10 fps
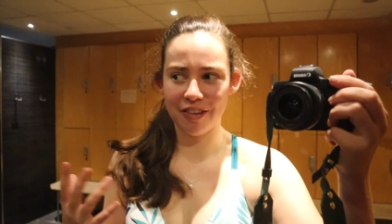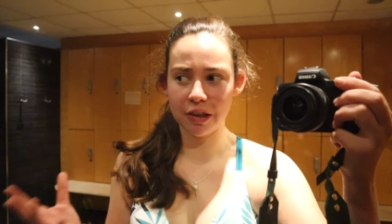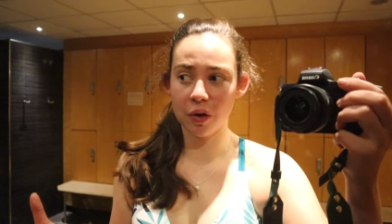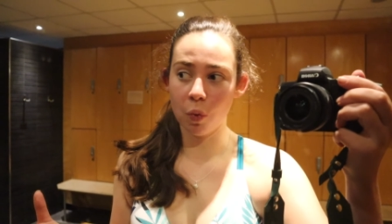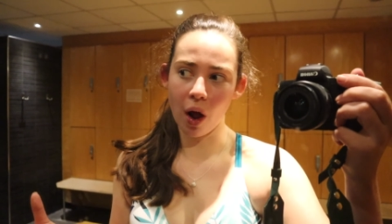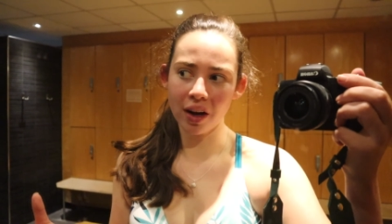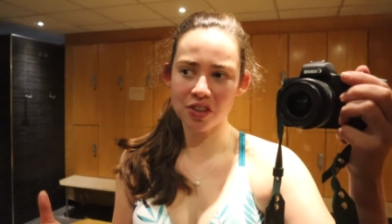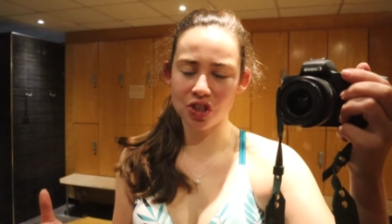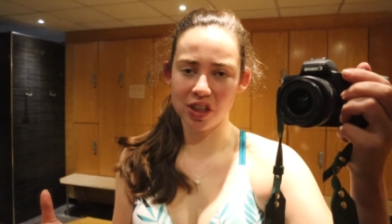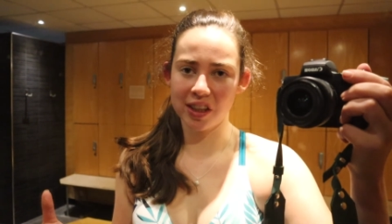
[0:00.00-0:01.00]
Felt it
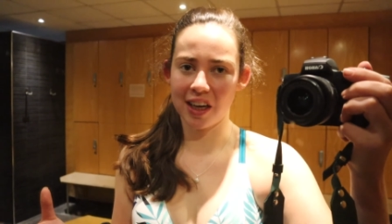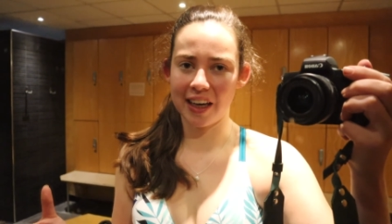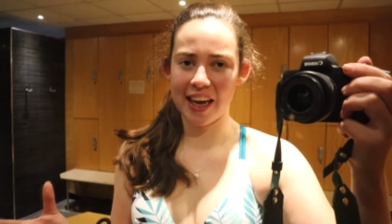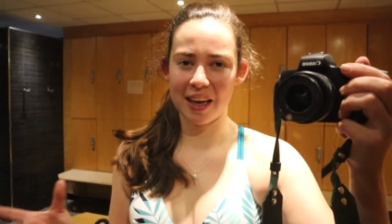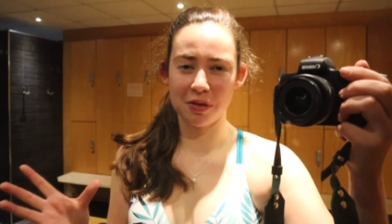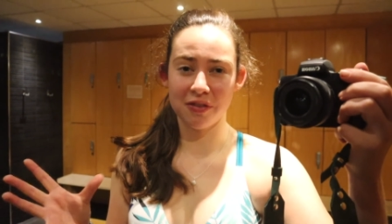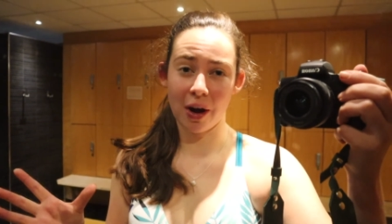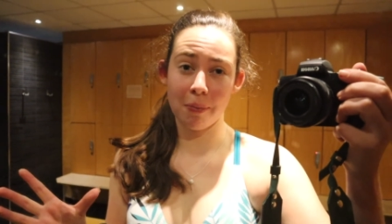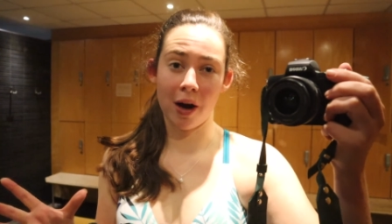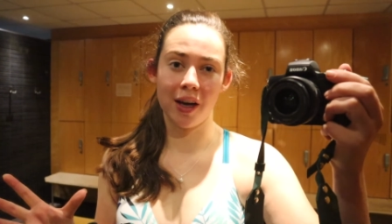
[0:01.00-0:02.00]
once during the hike, it was
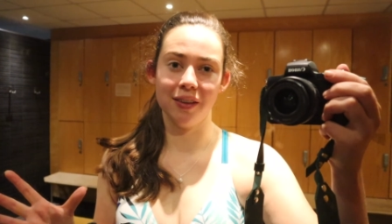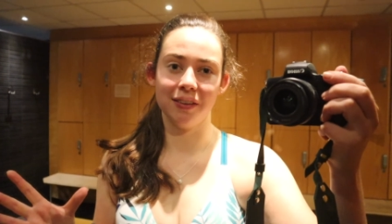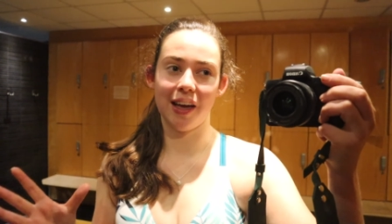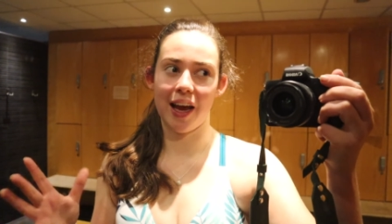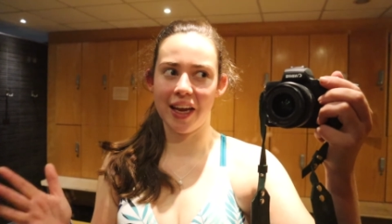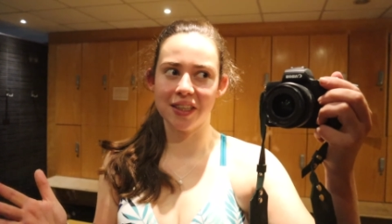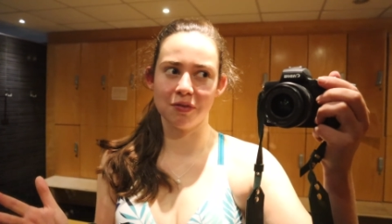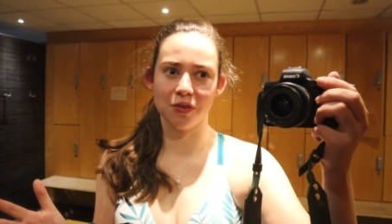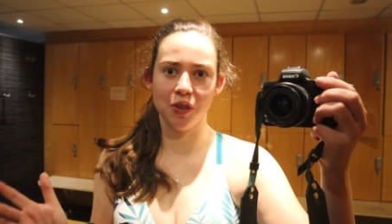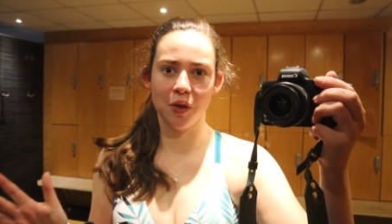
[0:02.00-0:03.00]
very mild. I ate some
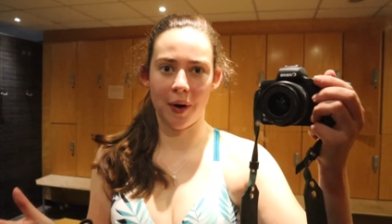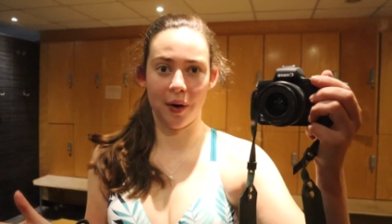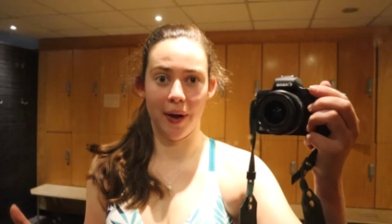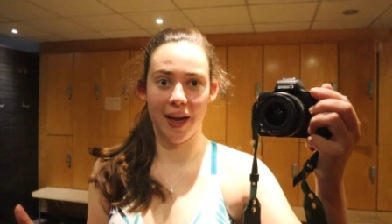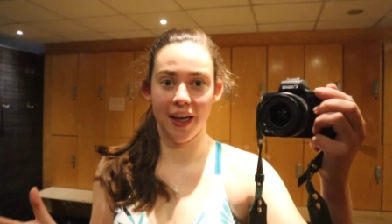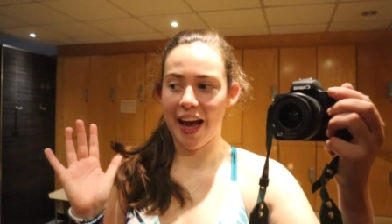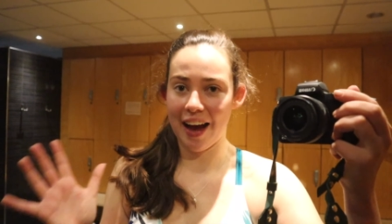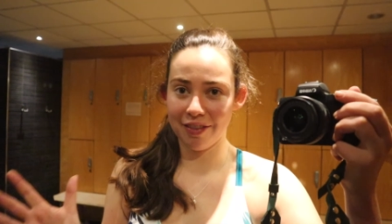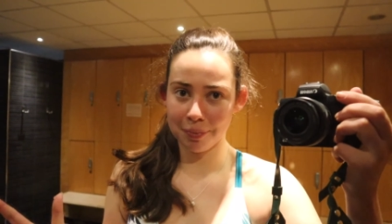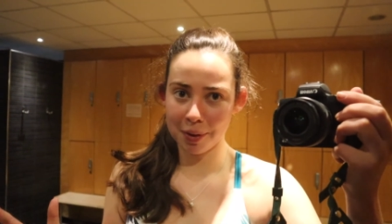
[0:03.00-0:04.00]
food, it went away. I
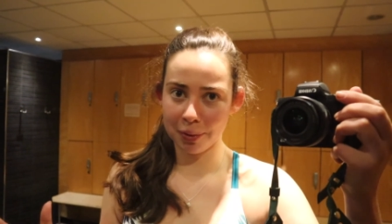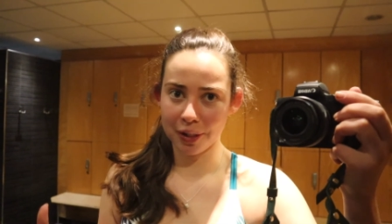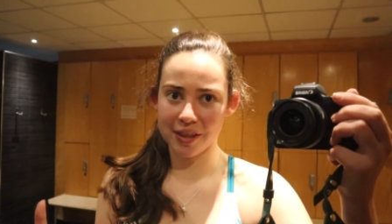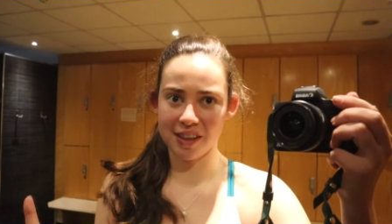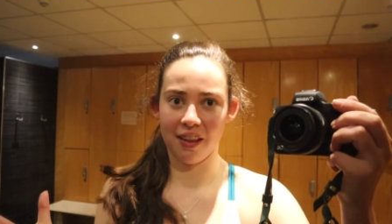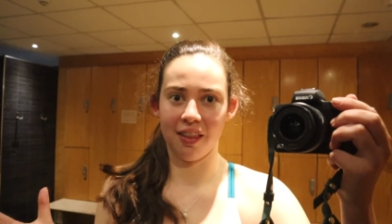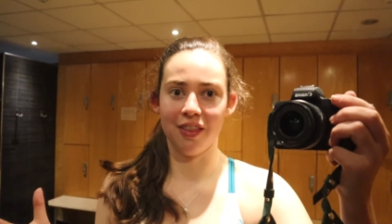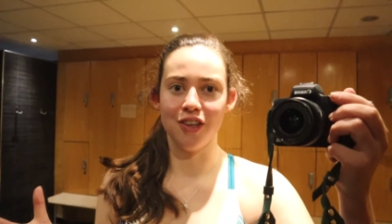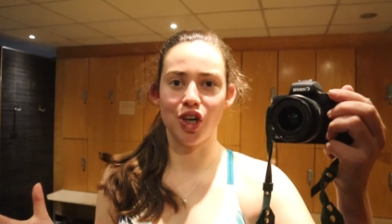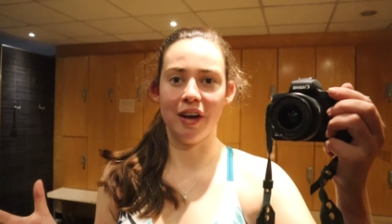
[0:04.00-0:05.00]
haven't been bloated up in
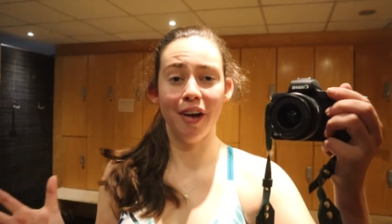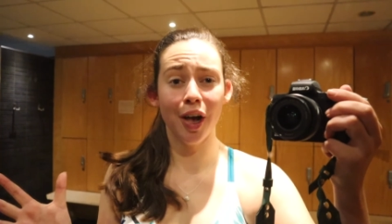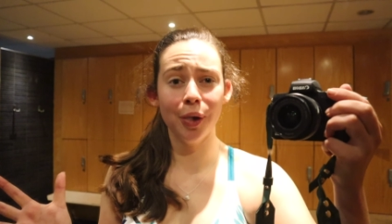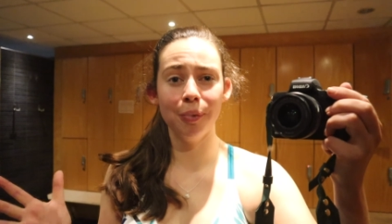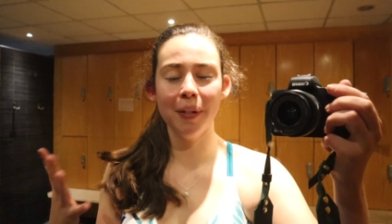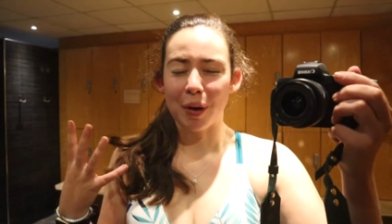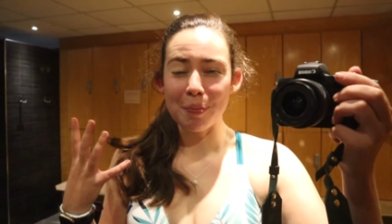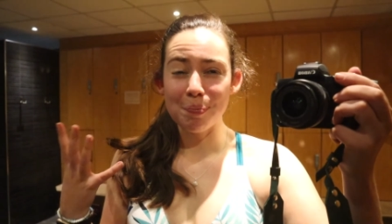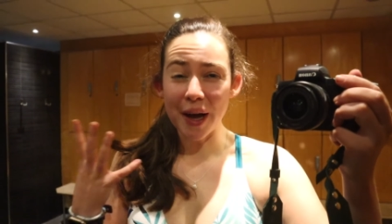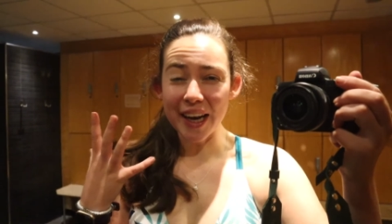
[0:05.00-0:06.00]
the drive home, but I'm
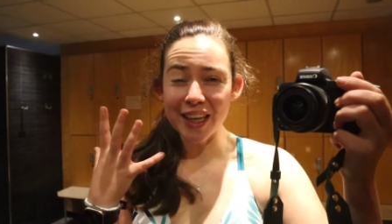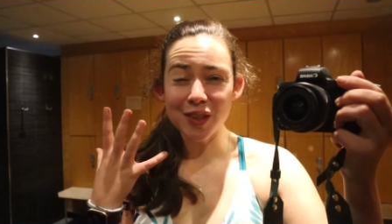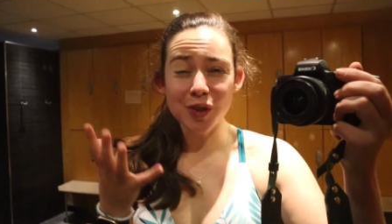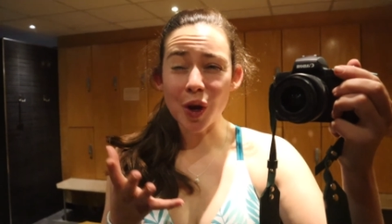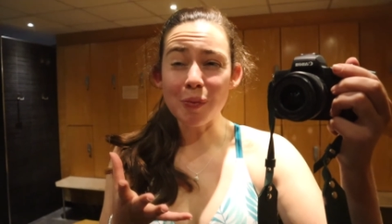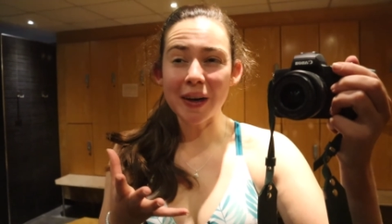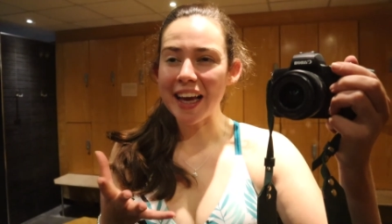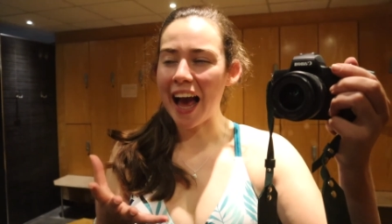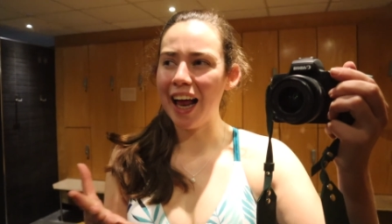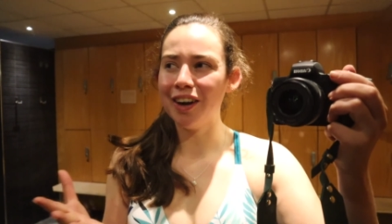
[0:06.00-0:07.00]
burning so many
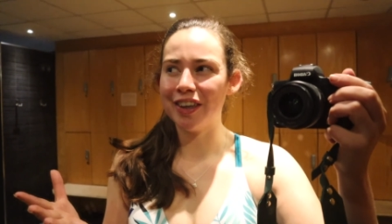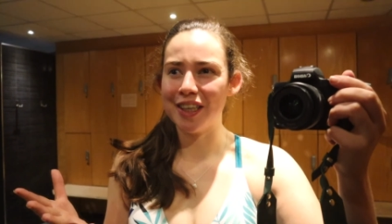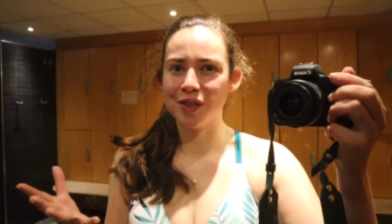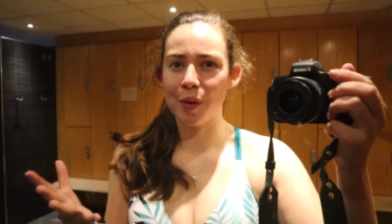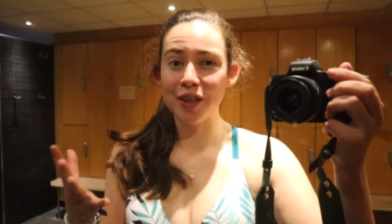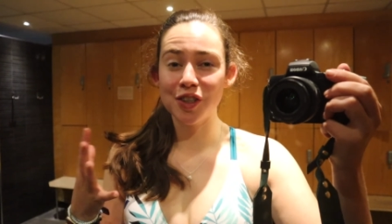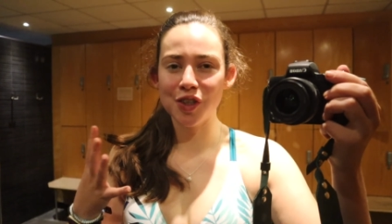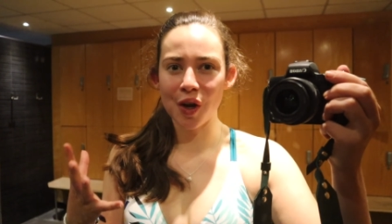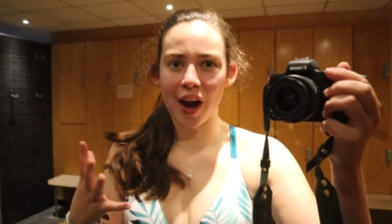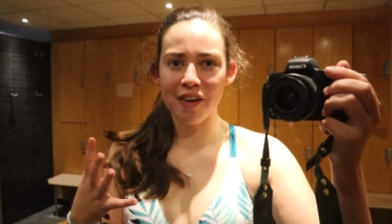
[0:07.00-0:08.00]
calories, so I just
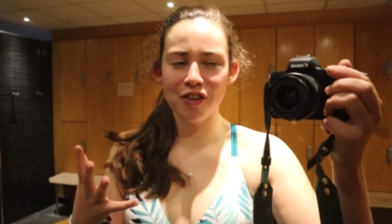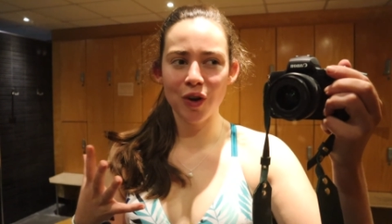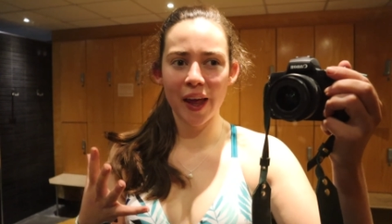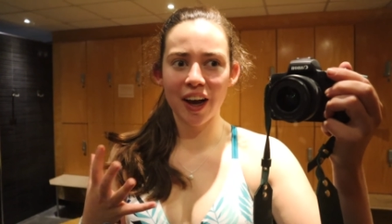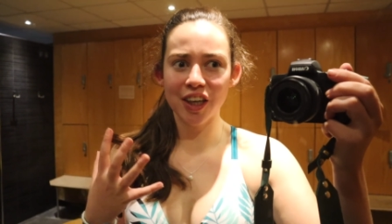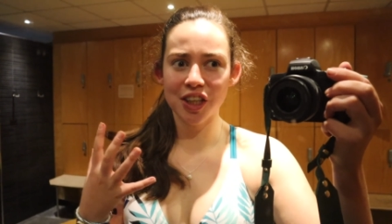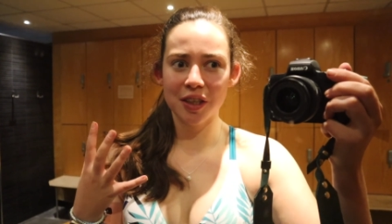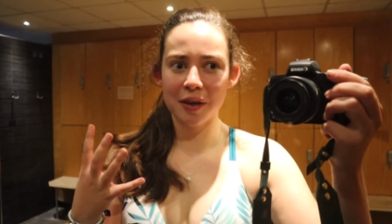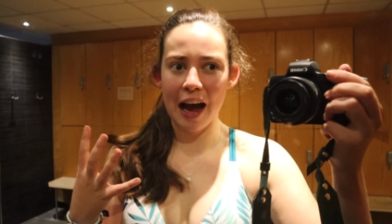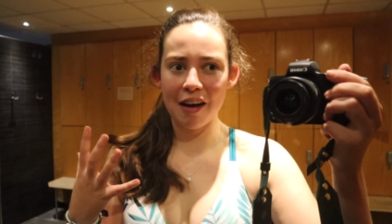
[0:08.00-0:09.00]
don't, I feel like I
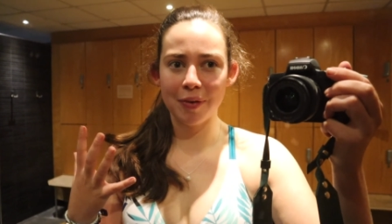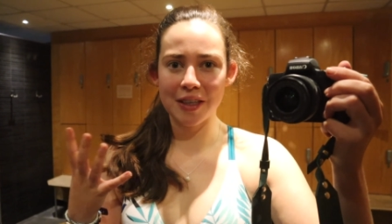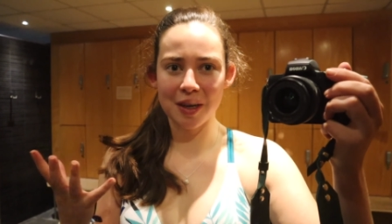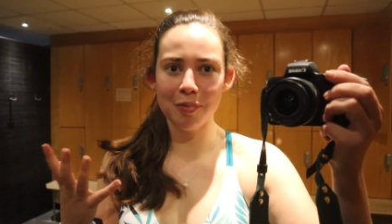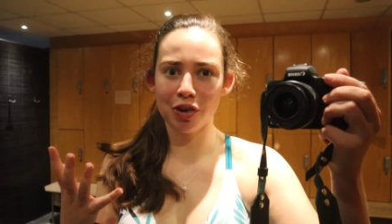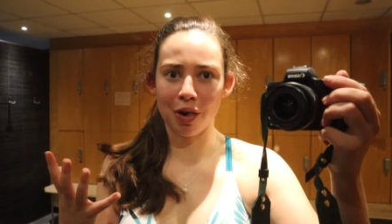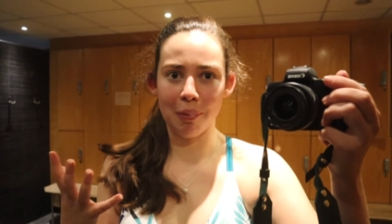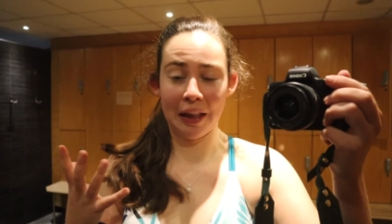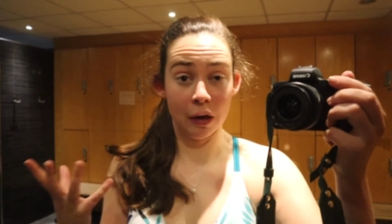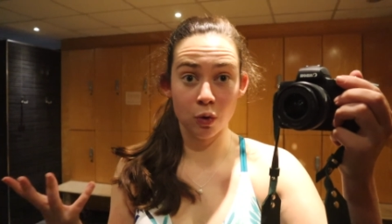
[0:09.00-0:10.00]
should have my stomach grumbling